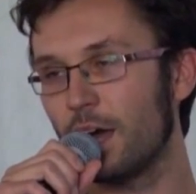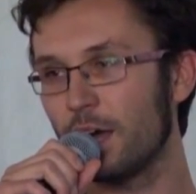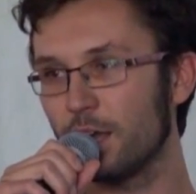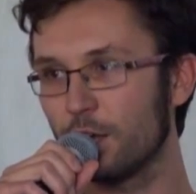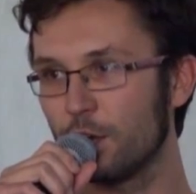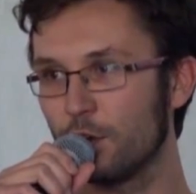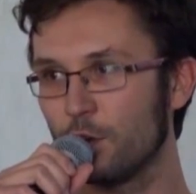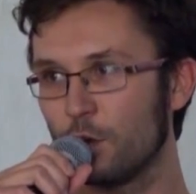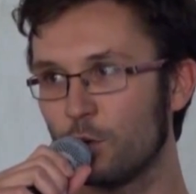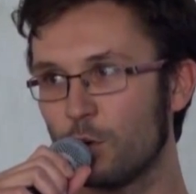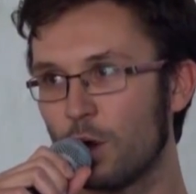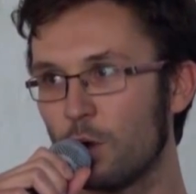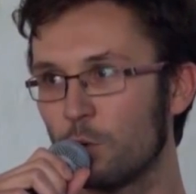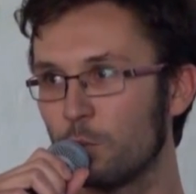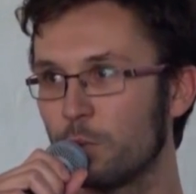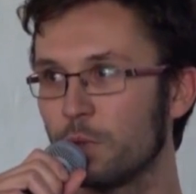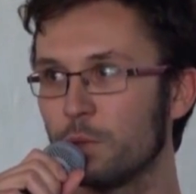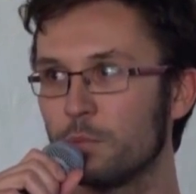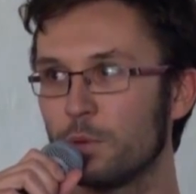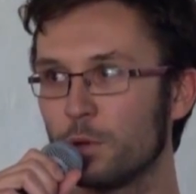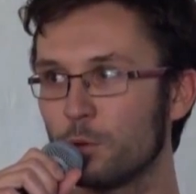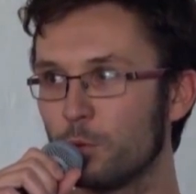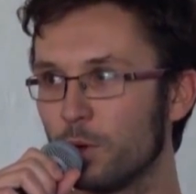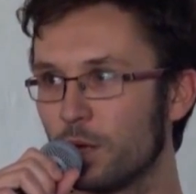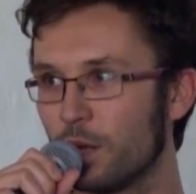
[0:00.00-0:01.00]
I don't know how
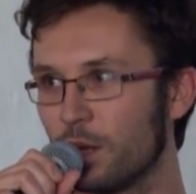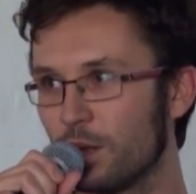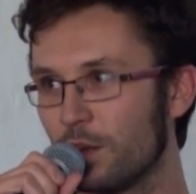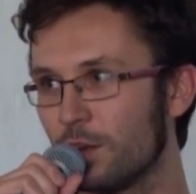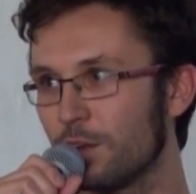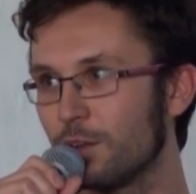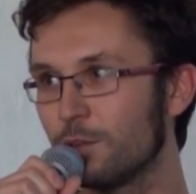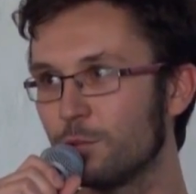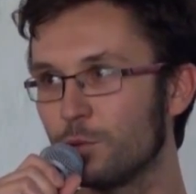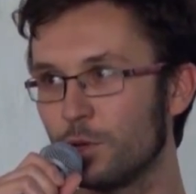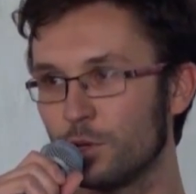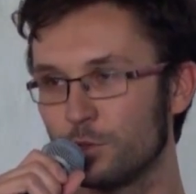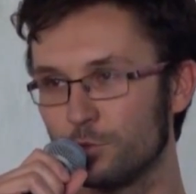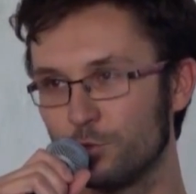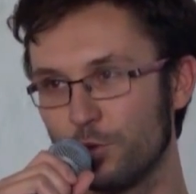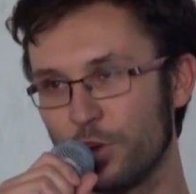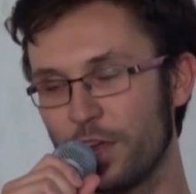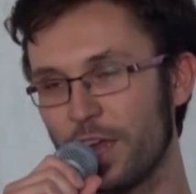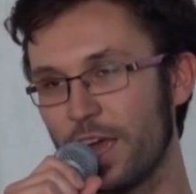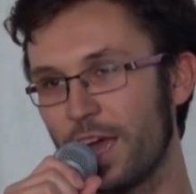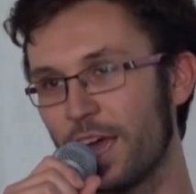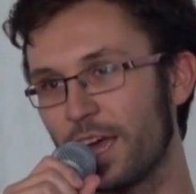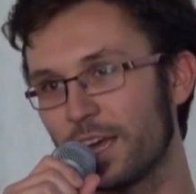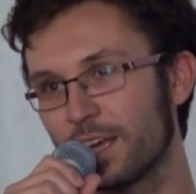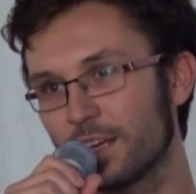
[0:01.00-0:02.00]
people will
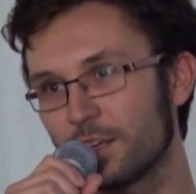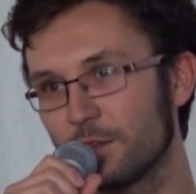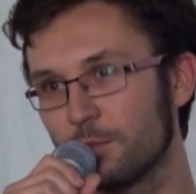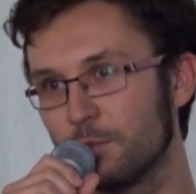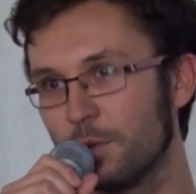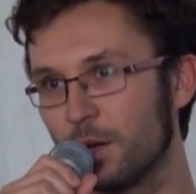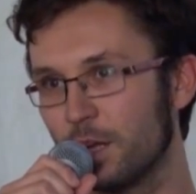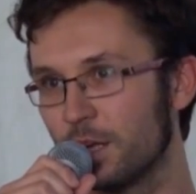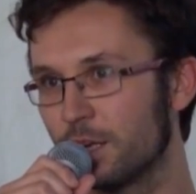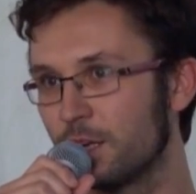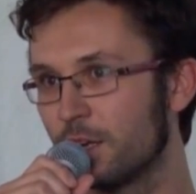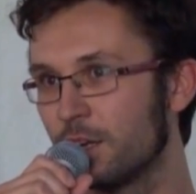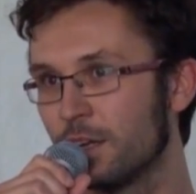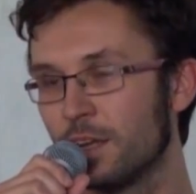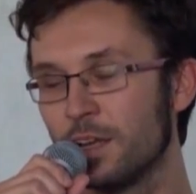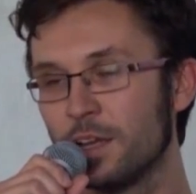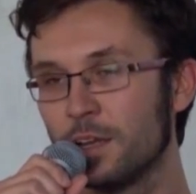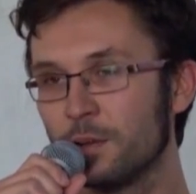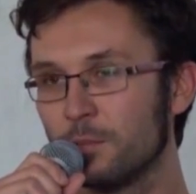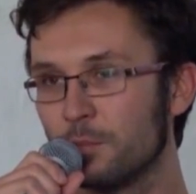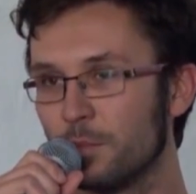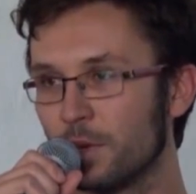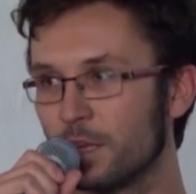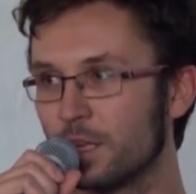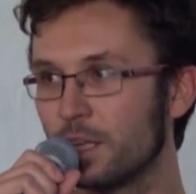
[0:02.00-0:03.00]
react, but
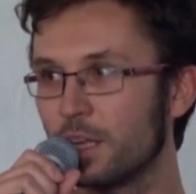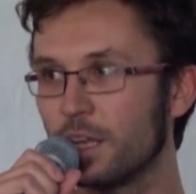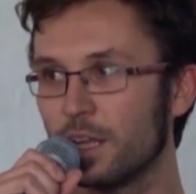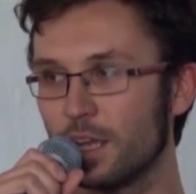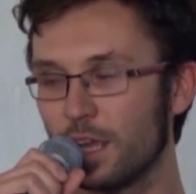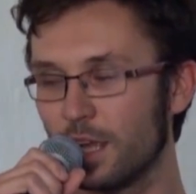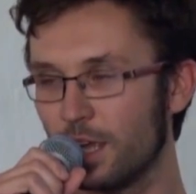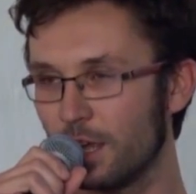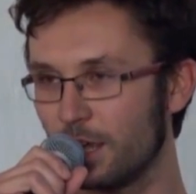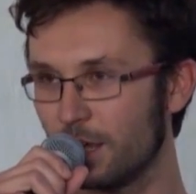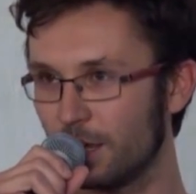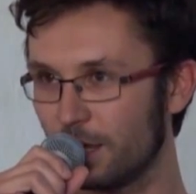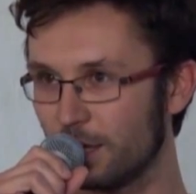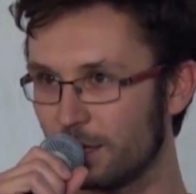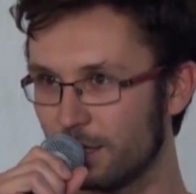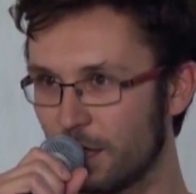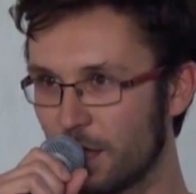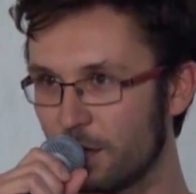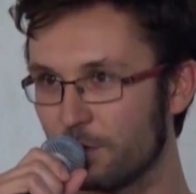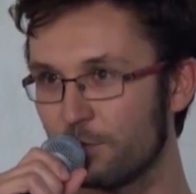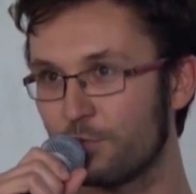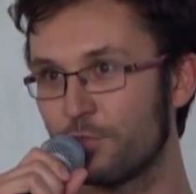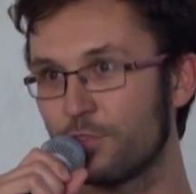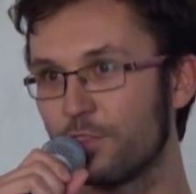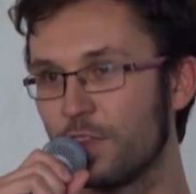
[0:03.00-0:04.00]

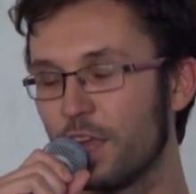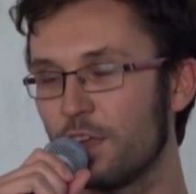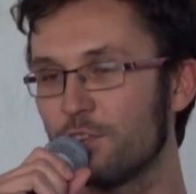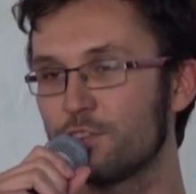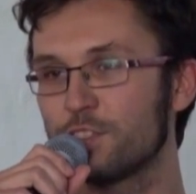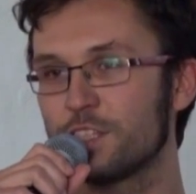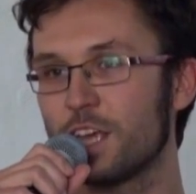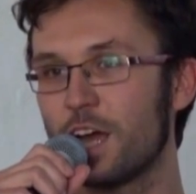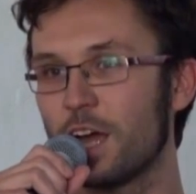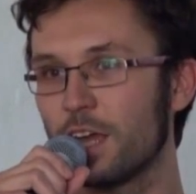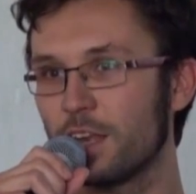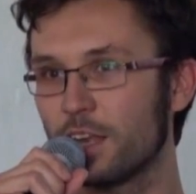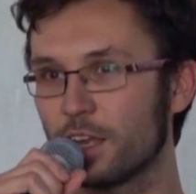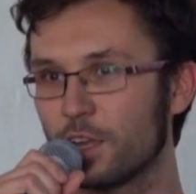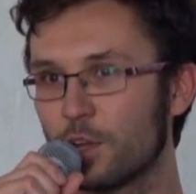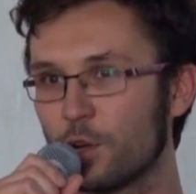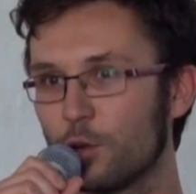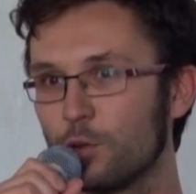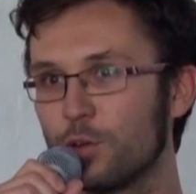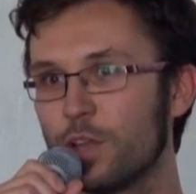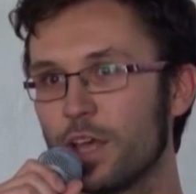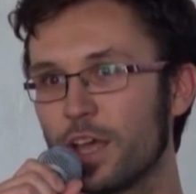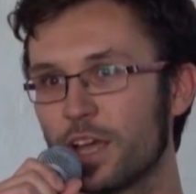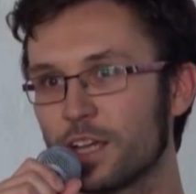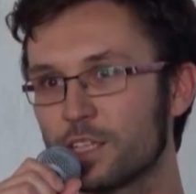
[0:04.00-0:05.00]
they've signed a
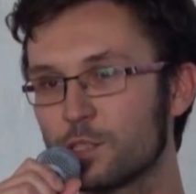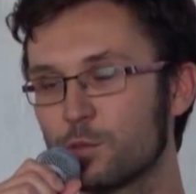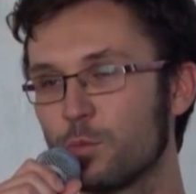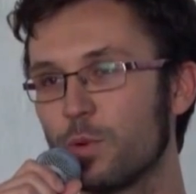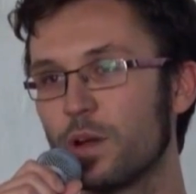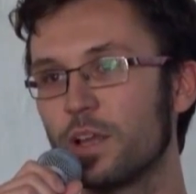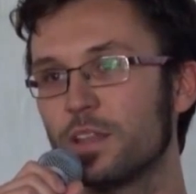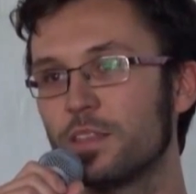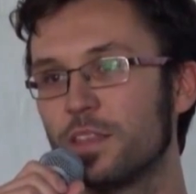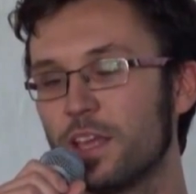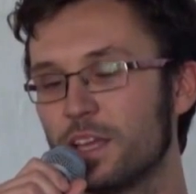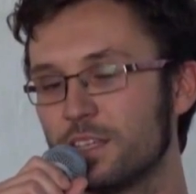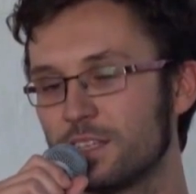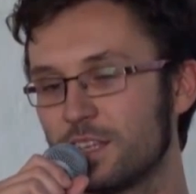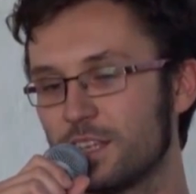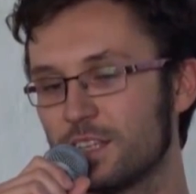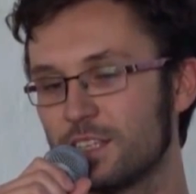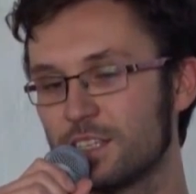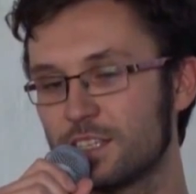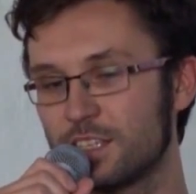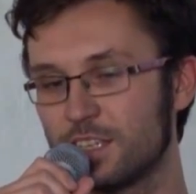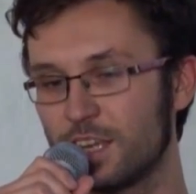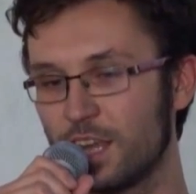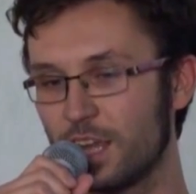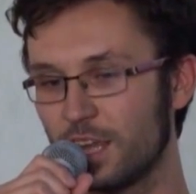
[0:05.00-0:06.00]
codex where this
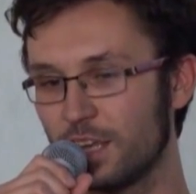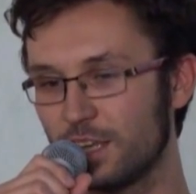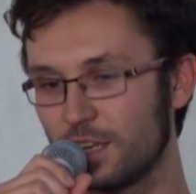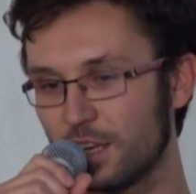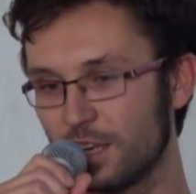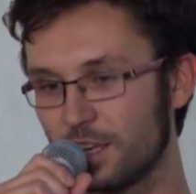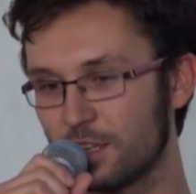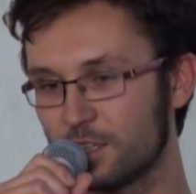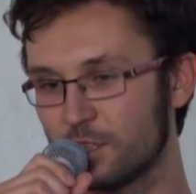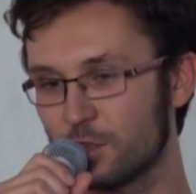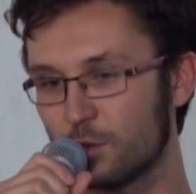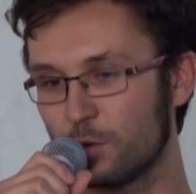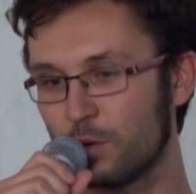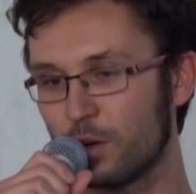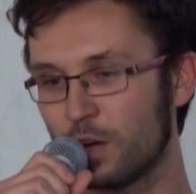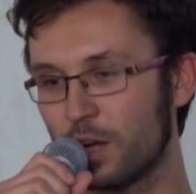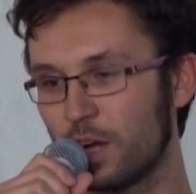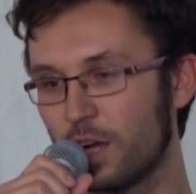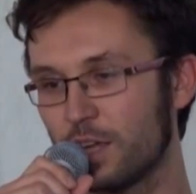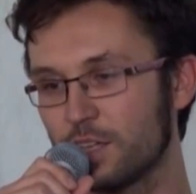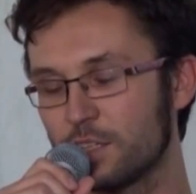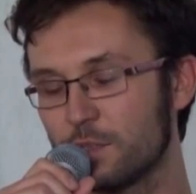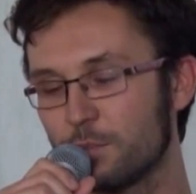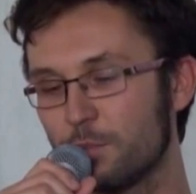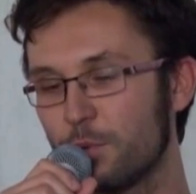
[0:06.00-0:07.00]
is stated,
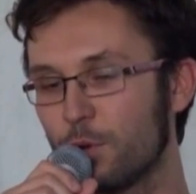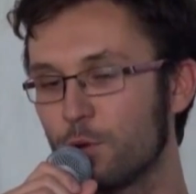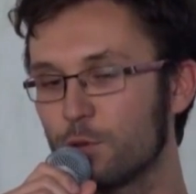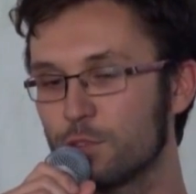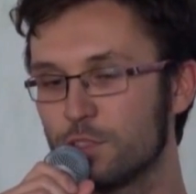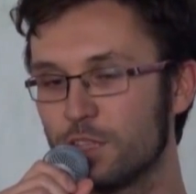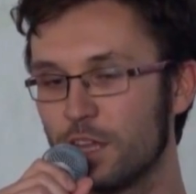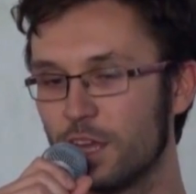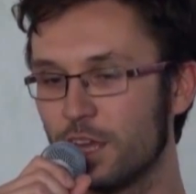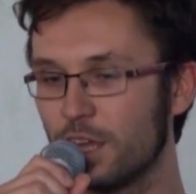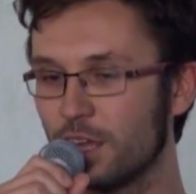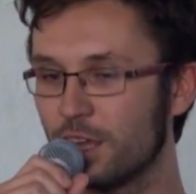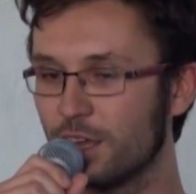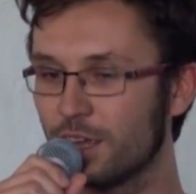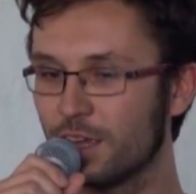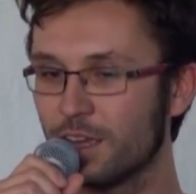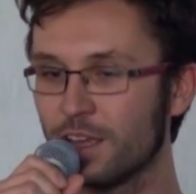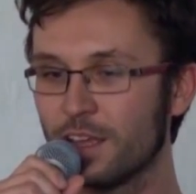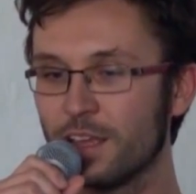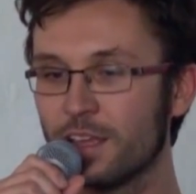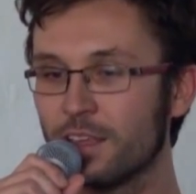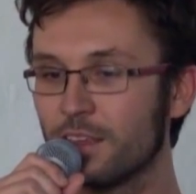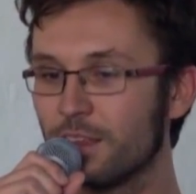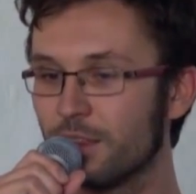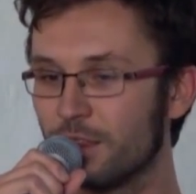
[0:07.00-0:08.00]
so I suppose they
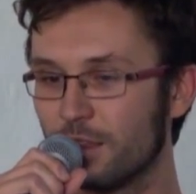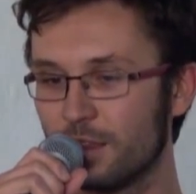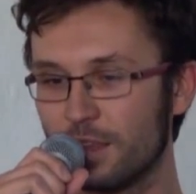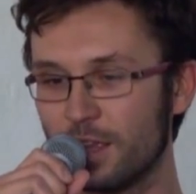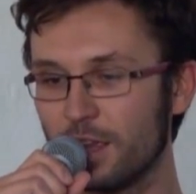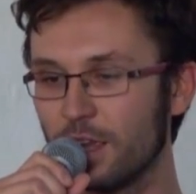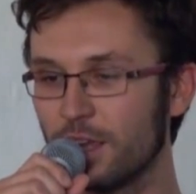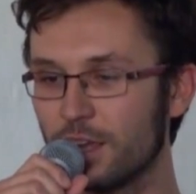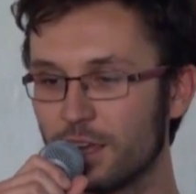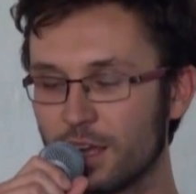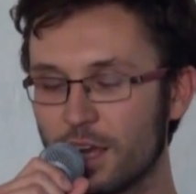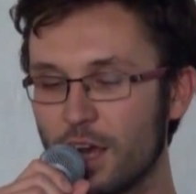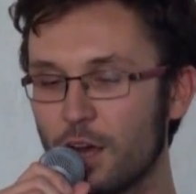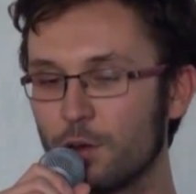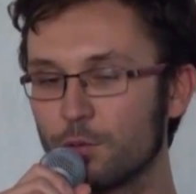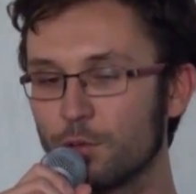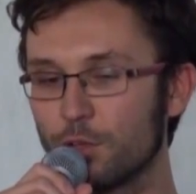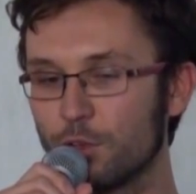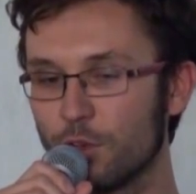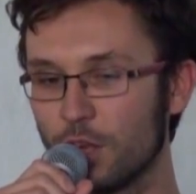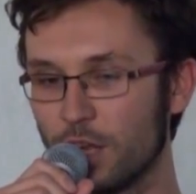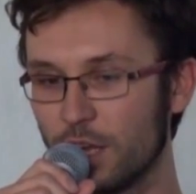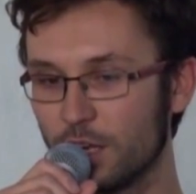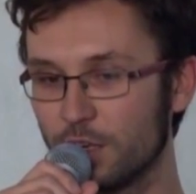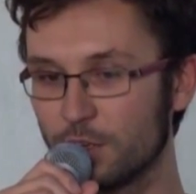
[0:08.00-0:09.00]

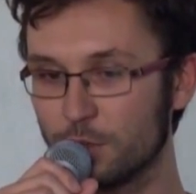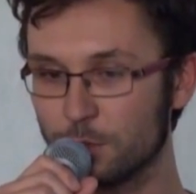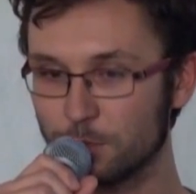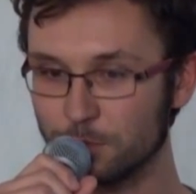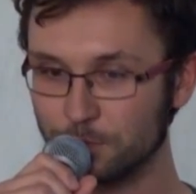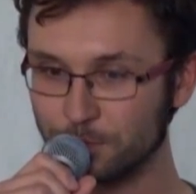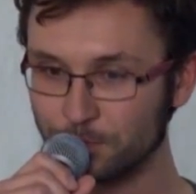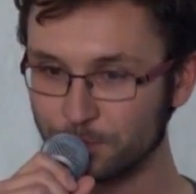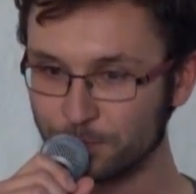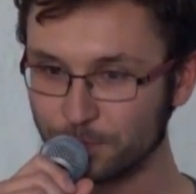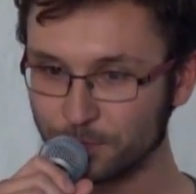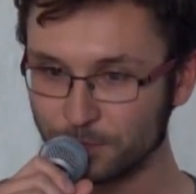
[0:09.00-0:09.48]
count on it.